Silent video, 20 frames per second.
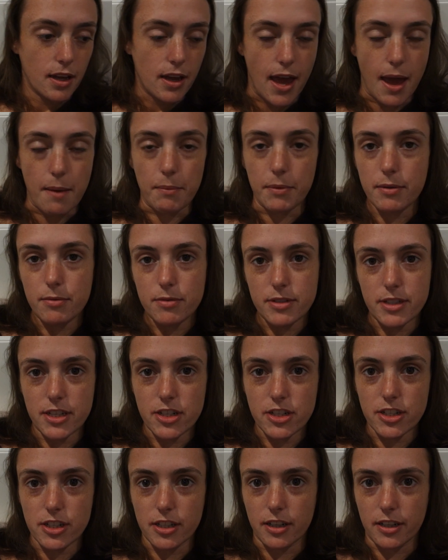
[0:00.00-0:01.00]
Emily was
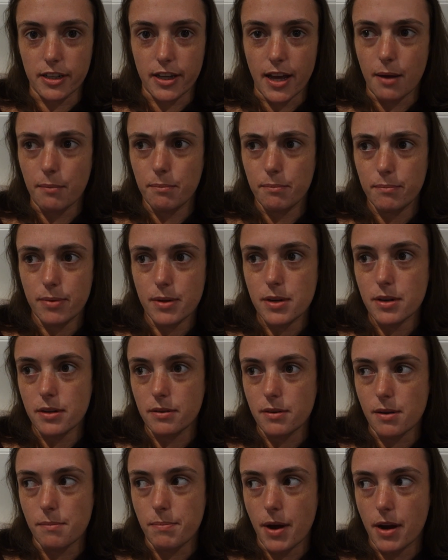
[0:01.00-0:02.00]
initially going to come, but
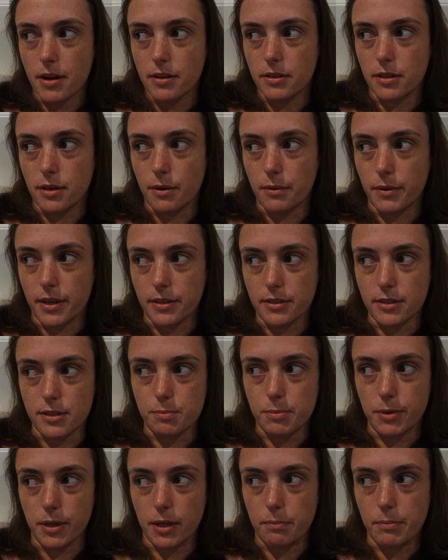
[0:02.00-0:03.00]
apparently no one else is
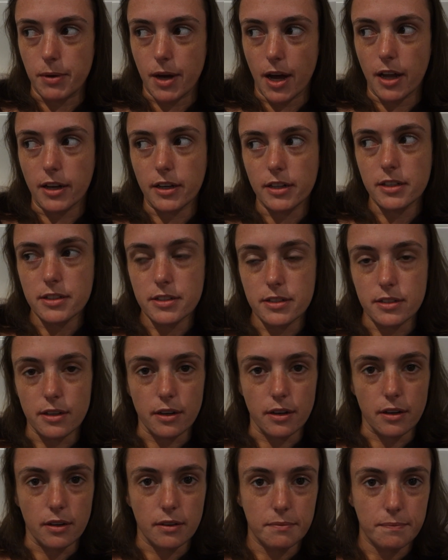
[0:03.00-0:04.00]
bringing partners,
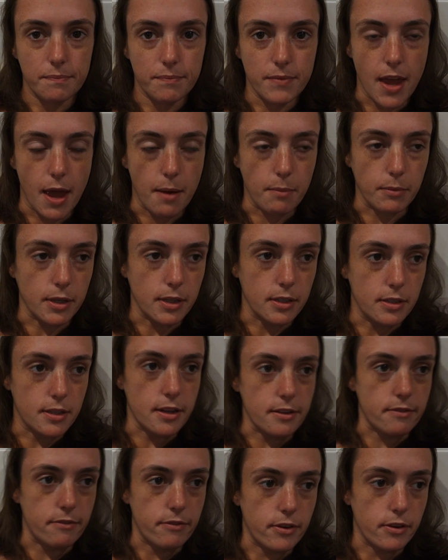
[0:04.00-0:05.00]
so Emily
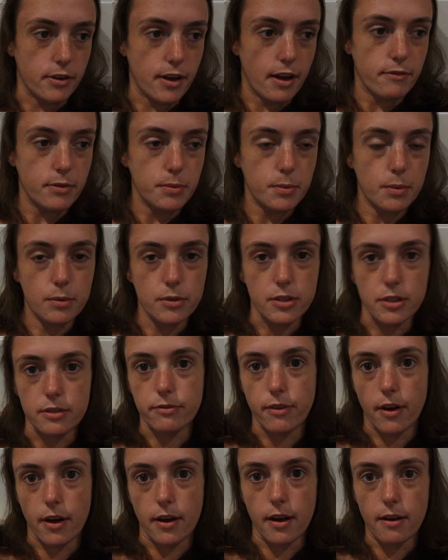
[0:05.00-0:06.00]
doesn't feel comfortable, which is
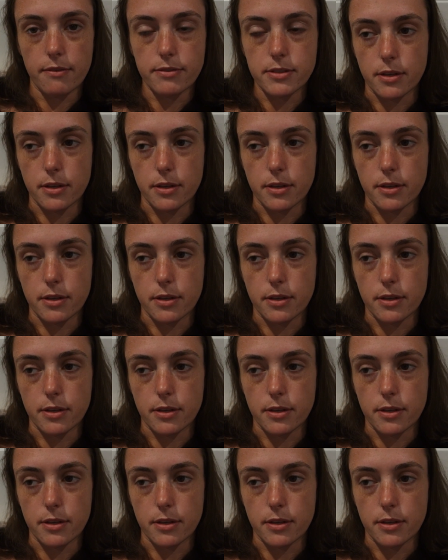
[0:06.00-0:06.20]
fair enough.